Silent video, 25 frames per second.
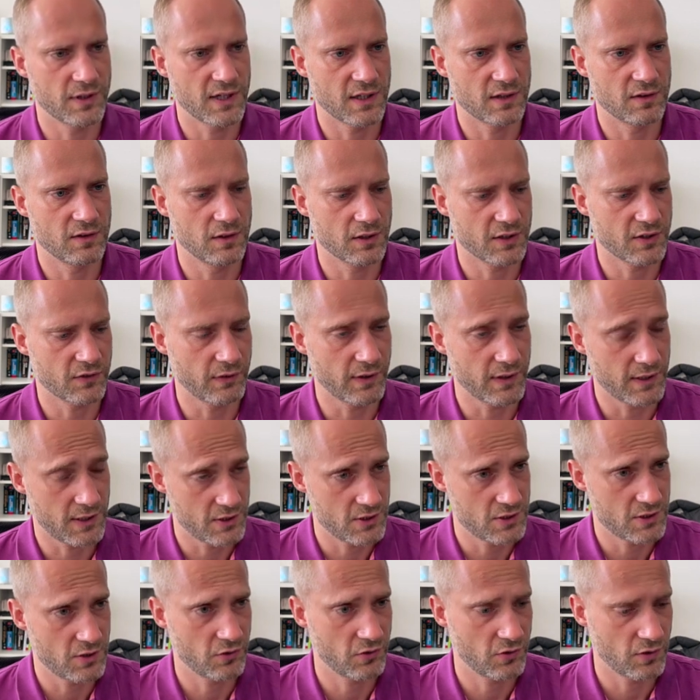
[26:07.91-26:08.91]
to get the
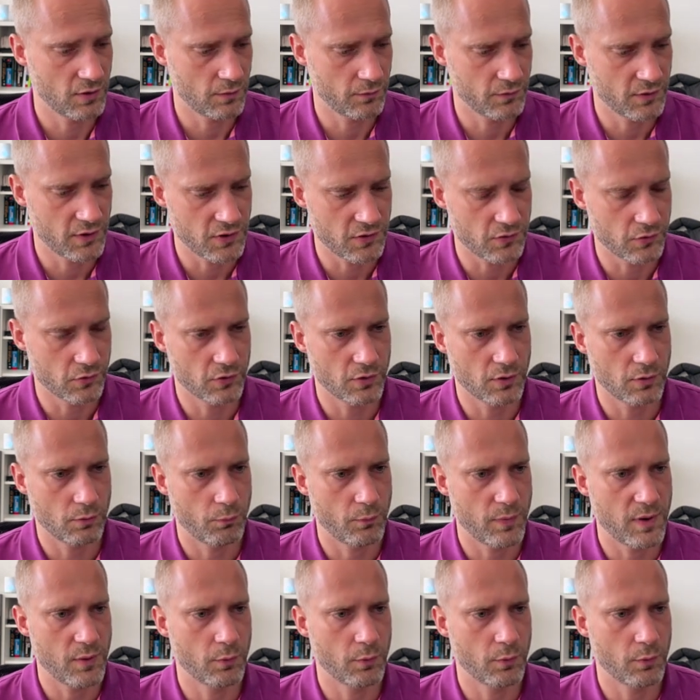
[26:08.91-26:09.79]
credentials of the user.